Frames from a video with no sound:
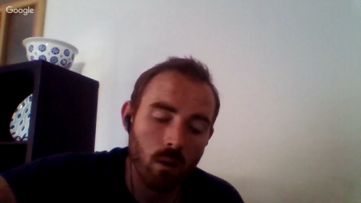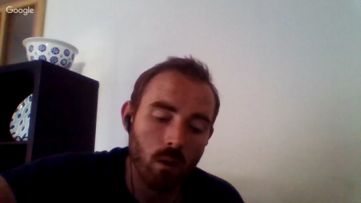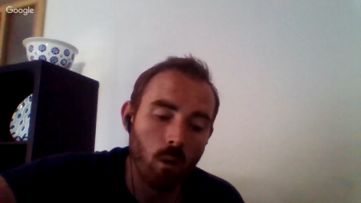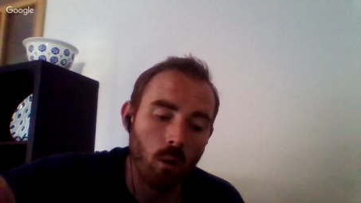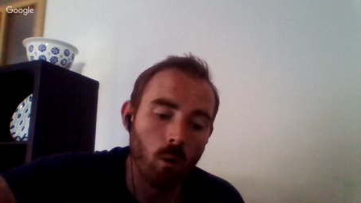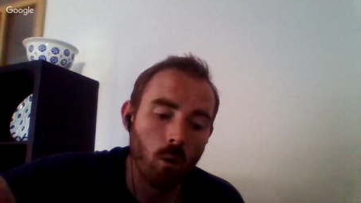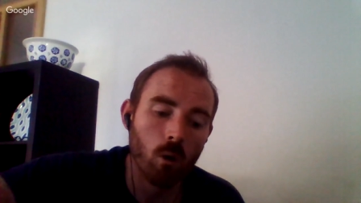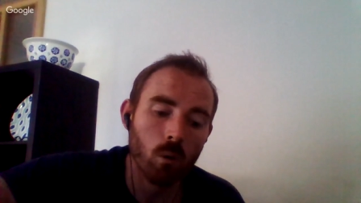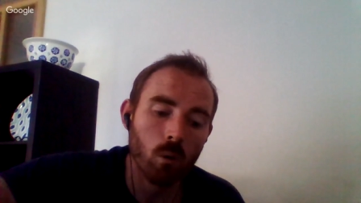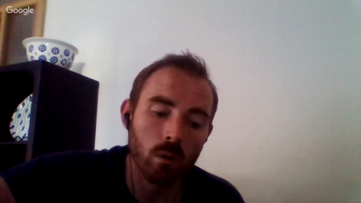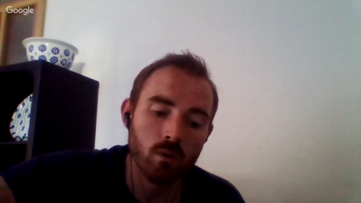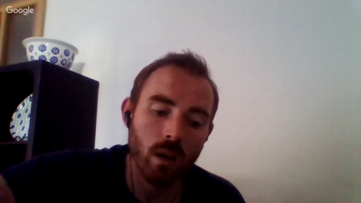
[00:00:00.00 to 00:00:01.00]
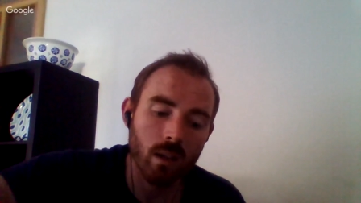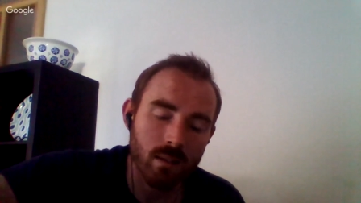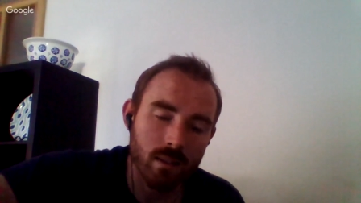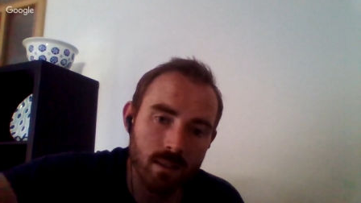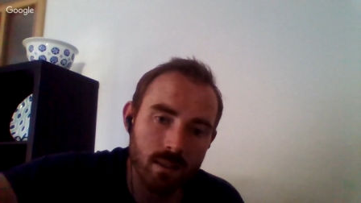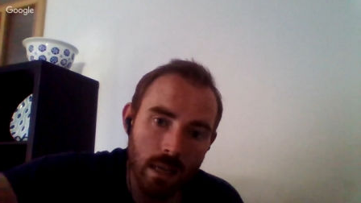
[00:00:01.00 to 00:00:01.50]
Or we'll try and
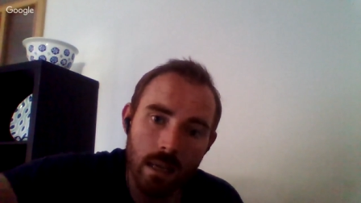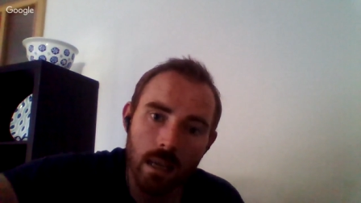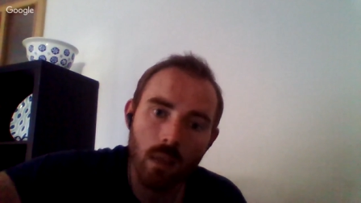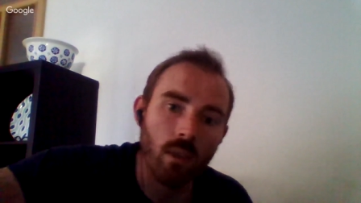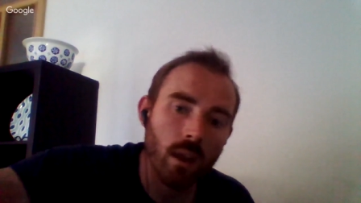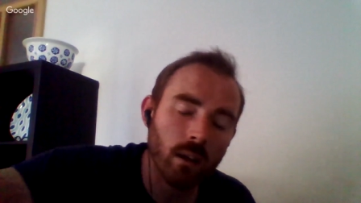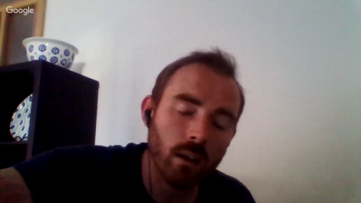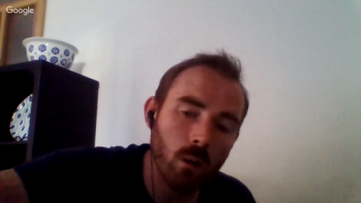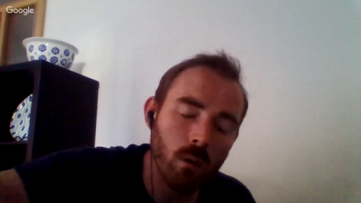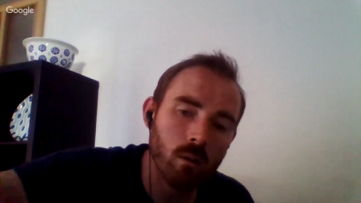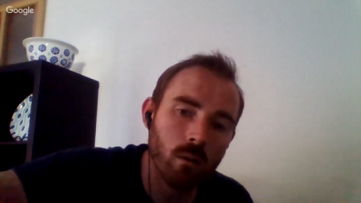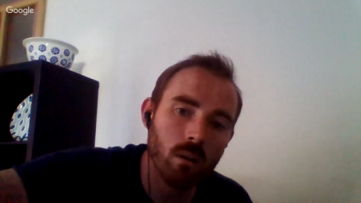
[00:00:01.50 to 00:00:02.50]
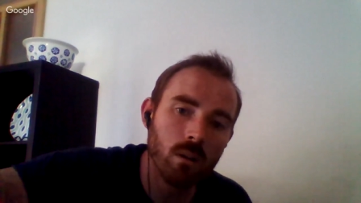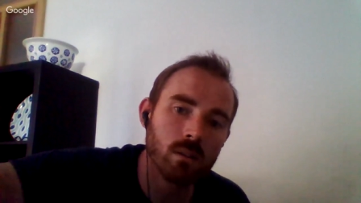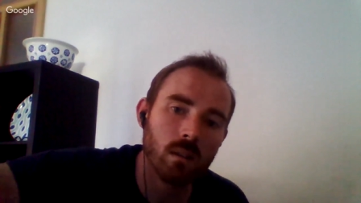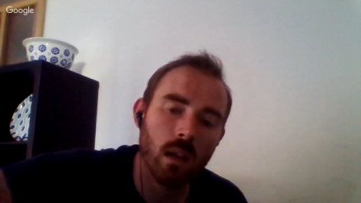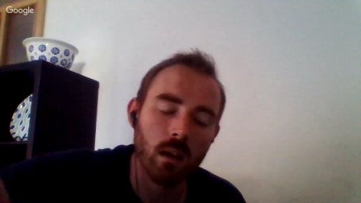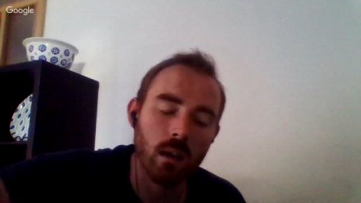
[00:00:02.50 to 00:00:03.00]
sink and then go across.
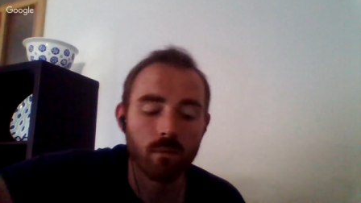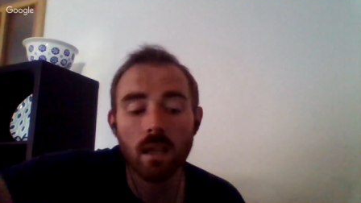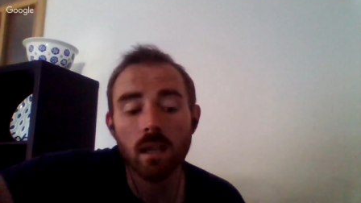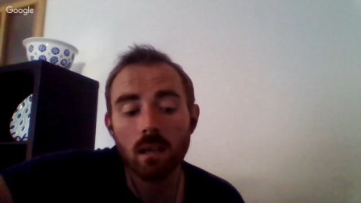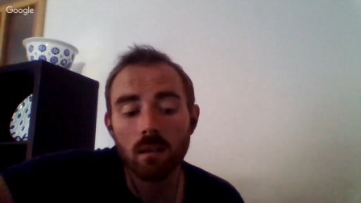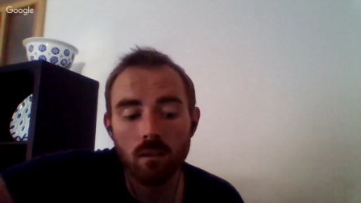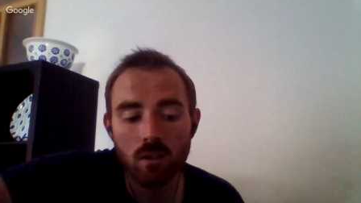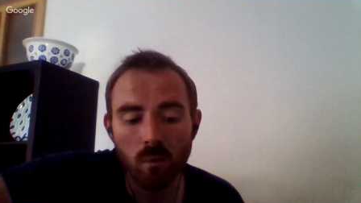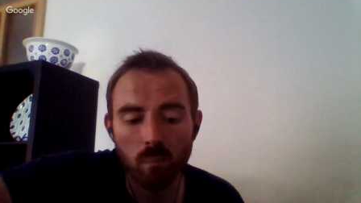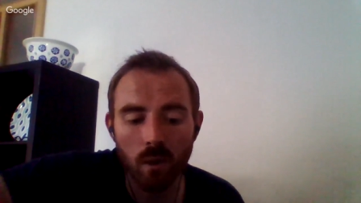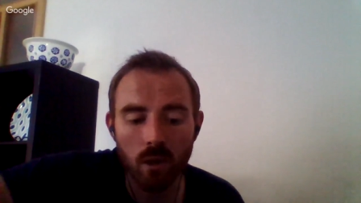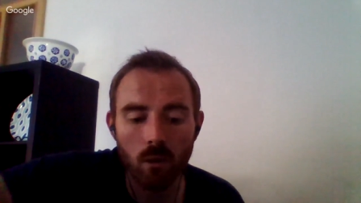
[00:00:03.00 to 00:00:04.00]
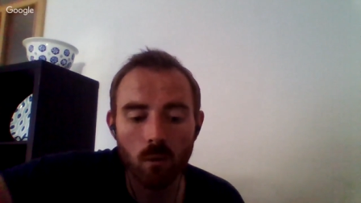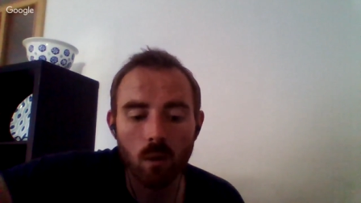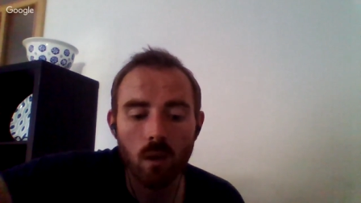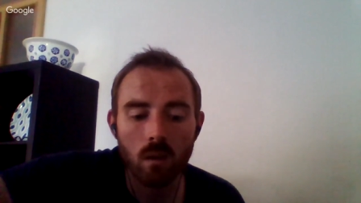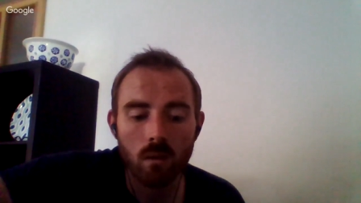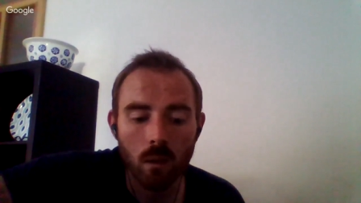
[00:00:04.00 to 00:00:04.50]
And if they get the jump on you,
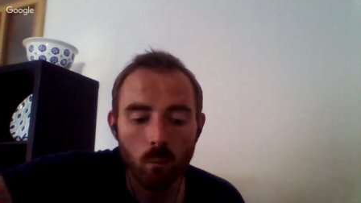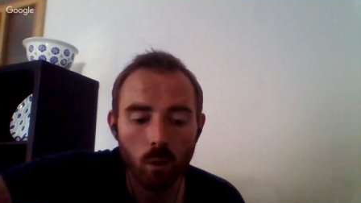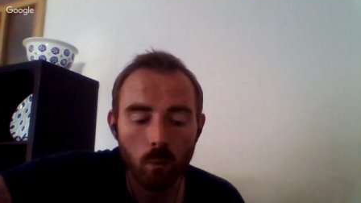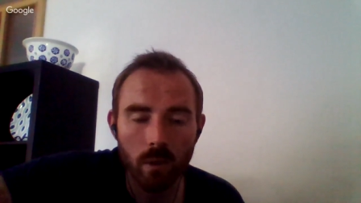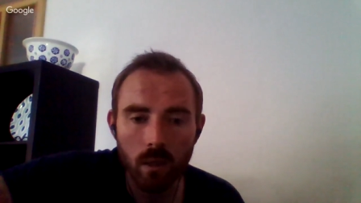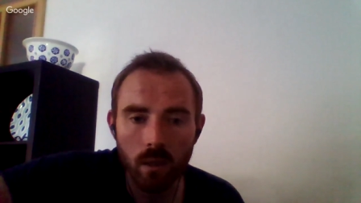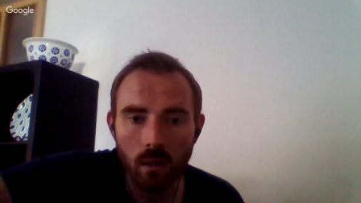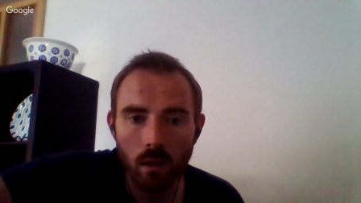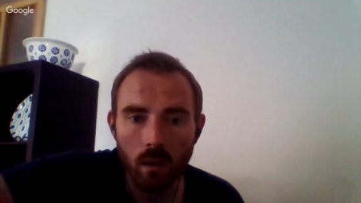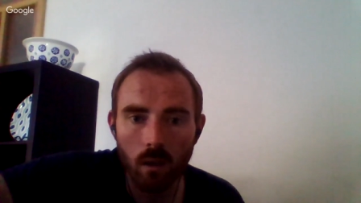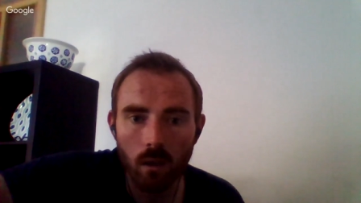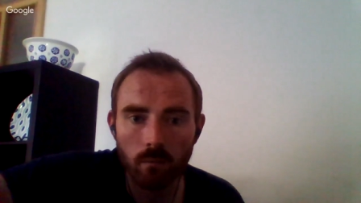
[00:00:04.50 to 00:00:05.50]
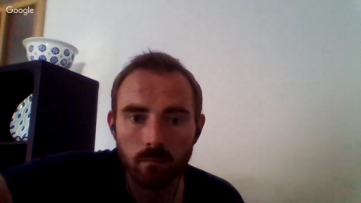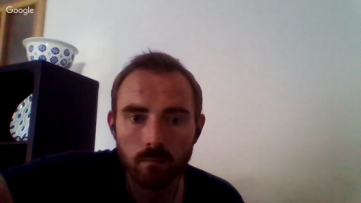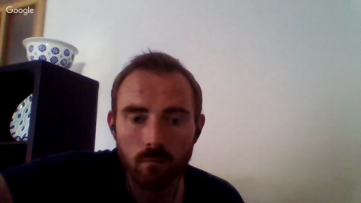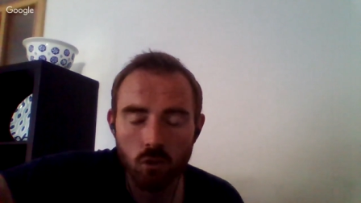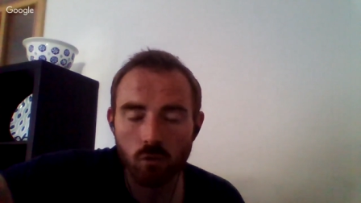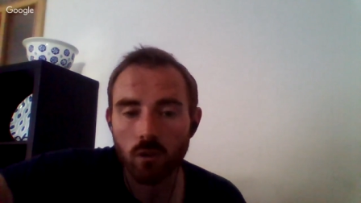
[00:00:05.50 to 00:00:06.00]
then we'll be um,
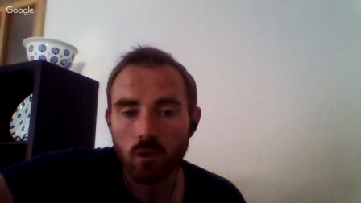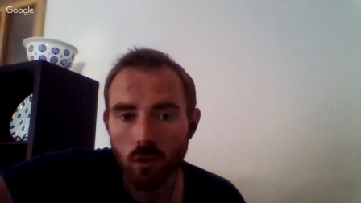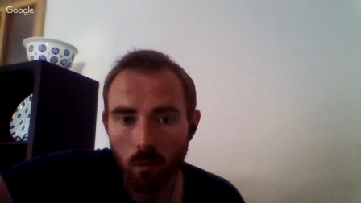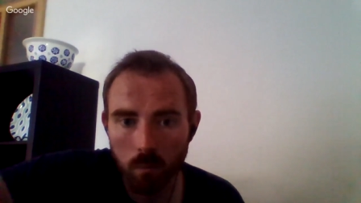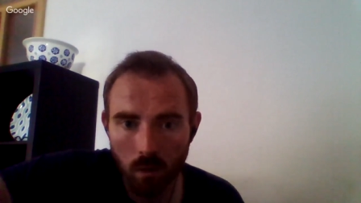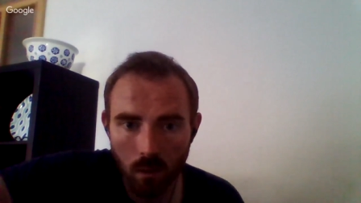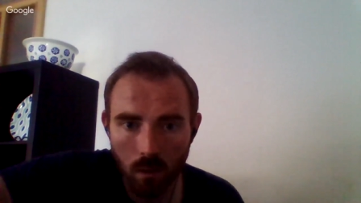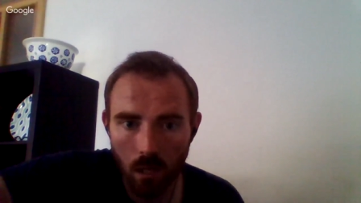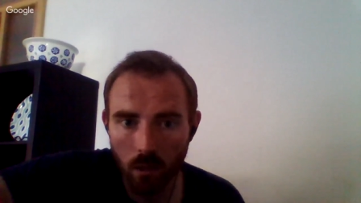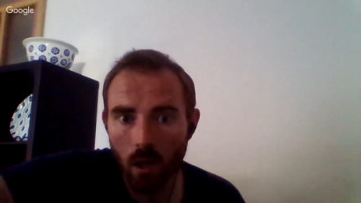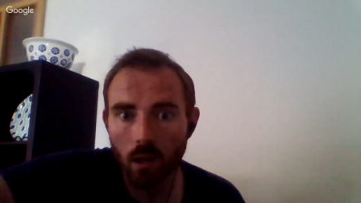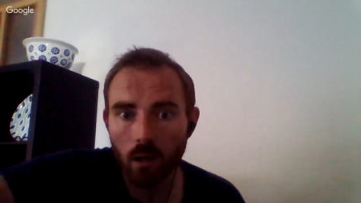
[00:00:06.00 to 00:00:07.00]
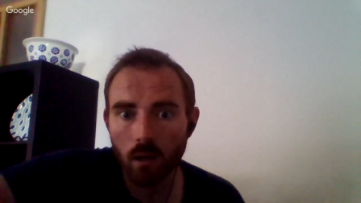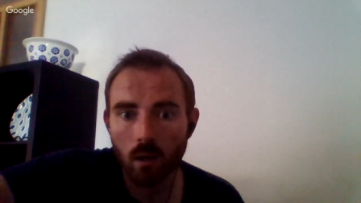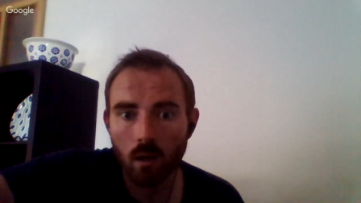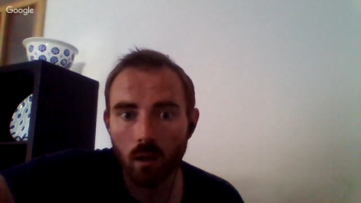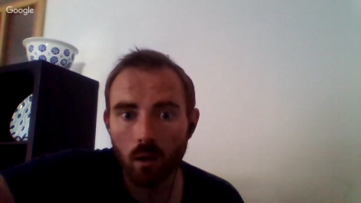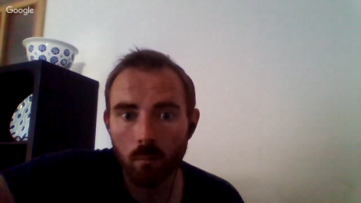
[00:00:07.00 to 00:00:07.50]
scrunched up and not in
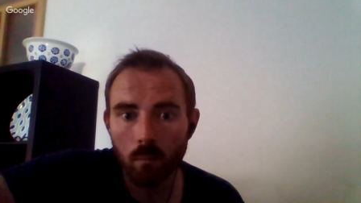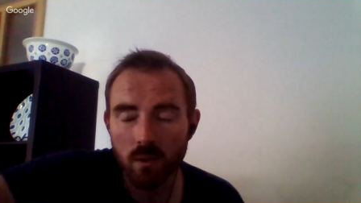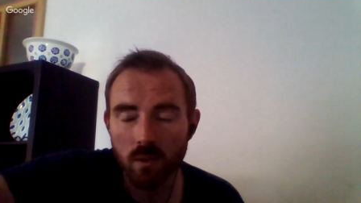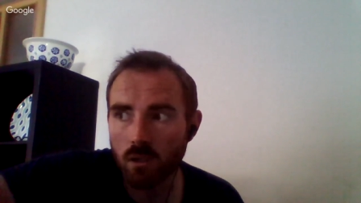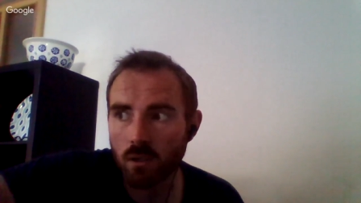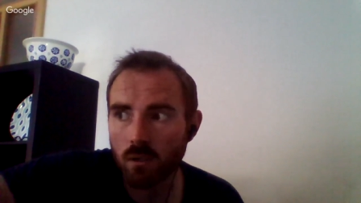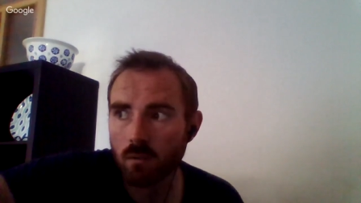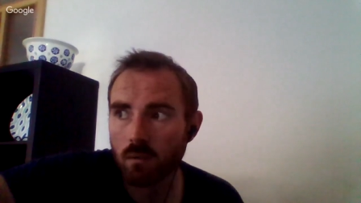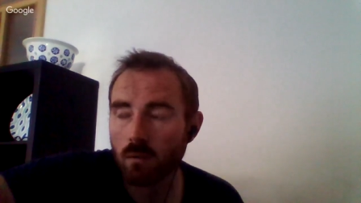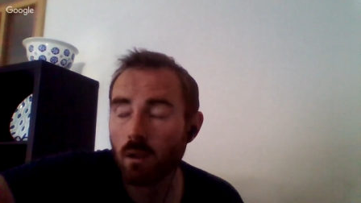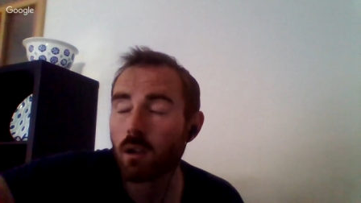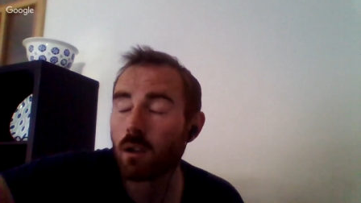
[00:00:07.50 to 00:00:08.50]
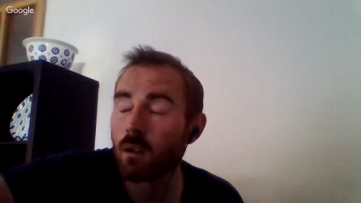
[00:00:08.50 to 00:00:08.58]
a position, not in a